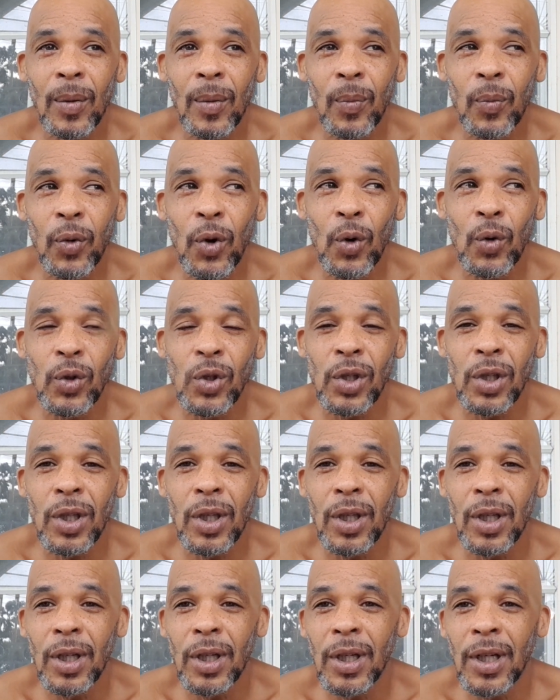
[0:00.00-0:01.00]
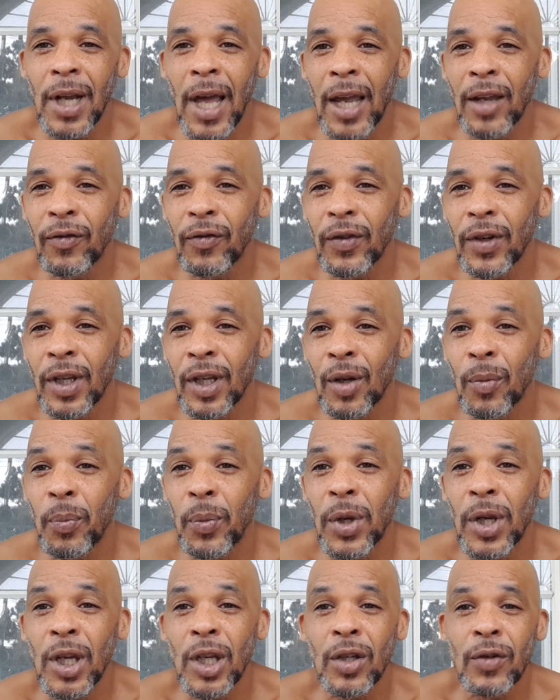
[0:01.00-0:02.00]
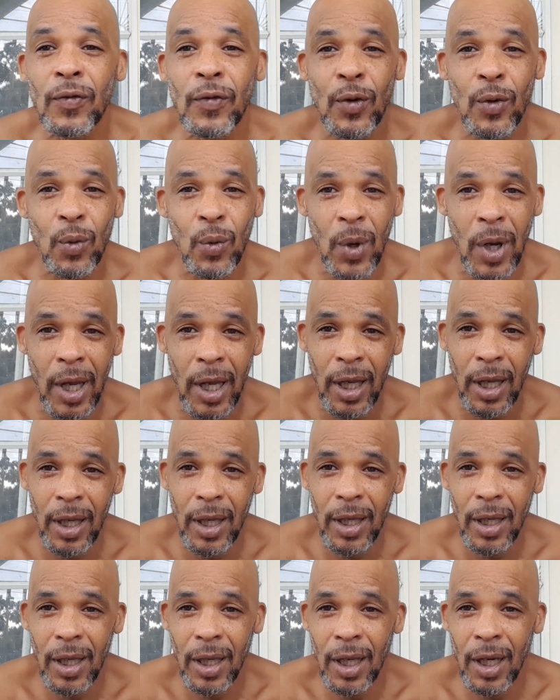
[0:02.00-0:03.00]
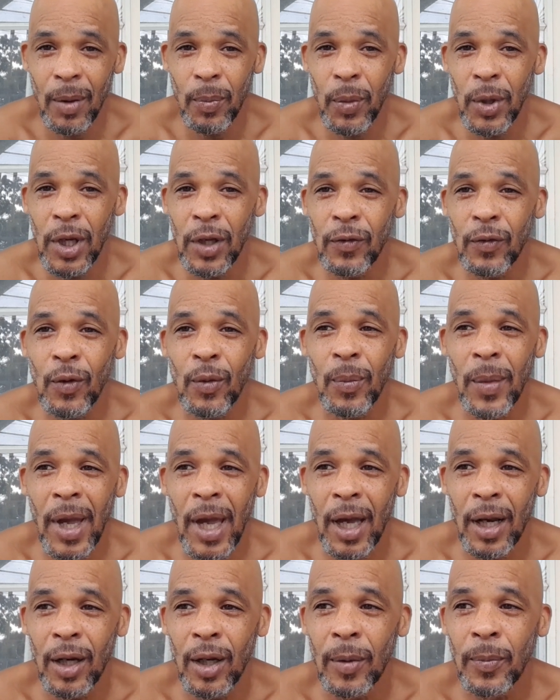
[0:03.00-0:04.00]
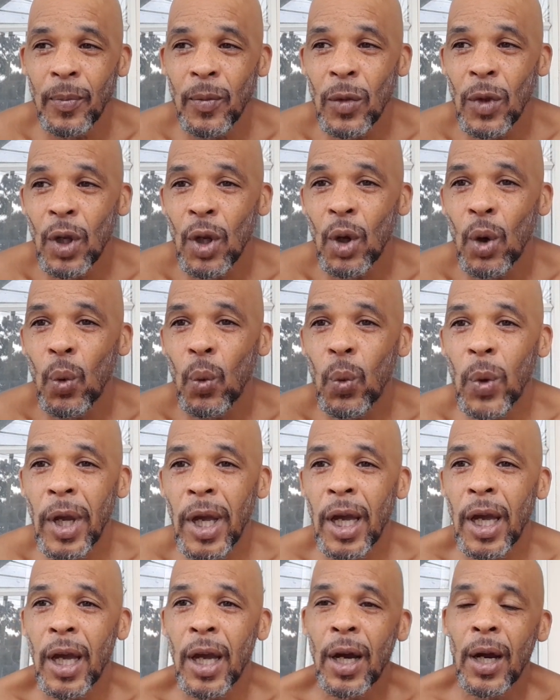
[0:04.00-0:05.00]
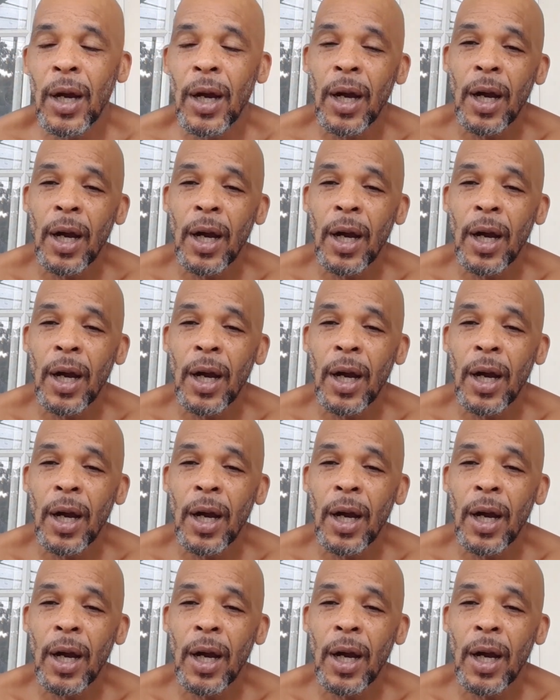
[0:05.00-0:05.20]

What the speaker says: approach life in a peaceful way, in a peaceful manner, where